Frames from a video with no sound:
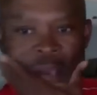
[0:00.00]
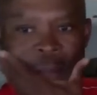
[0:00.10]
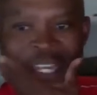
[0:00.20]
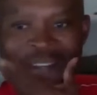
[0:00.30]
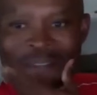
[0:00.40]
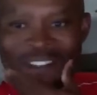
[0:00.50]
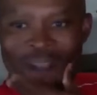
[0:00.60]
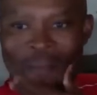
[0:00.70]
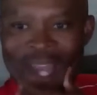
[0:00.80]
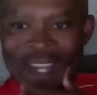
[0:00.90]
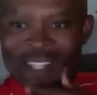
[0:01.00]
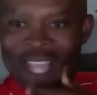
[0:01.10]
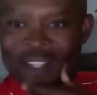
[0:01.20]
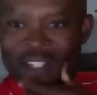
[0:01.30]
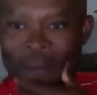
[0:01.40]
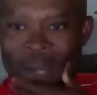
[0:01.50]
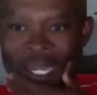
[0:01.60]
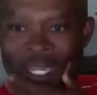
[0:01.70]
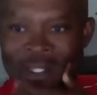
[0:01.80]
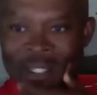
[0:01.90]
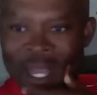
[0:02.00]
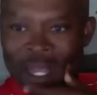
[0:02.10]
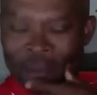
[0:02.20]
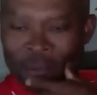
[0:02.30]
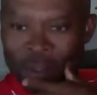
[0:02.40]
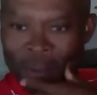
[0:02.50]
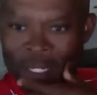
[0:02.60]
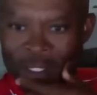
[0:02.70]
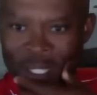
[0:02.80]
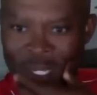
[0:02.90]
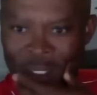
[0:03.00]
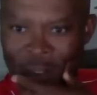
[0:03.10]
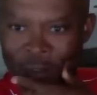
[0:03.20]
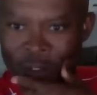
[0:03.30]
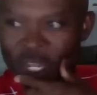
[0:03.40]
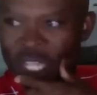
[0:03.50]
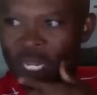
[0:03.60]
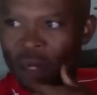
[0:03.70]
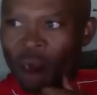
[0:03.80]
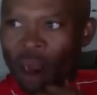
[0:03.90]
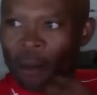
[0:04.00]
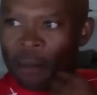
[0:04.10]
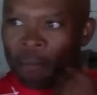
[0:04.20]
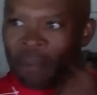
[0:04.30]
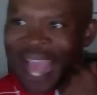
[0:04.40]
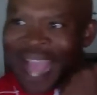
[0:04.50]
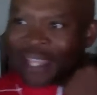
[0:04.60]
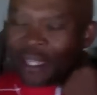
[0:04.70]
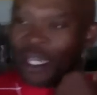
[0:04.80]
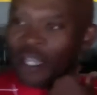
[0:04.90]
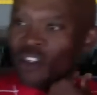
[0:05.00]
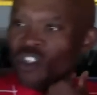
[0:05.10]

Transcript: But somebody, yeah, somebody's uh somebody's selling a new the carbon black is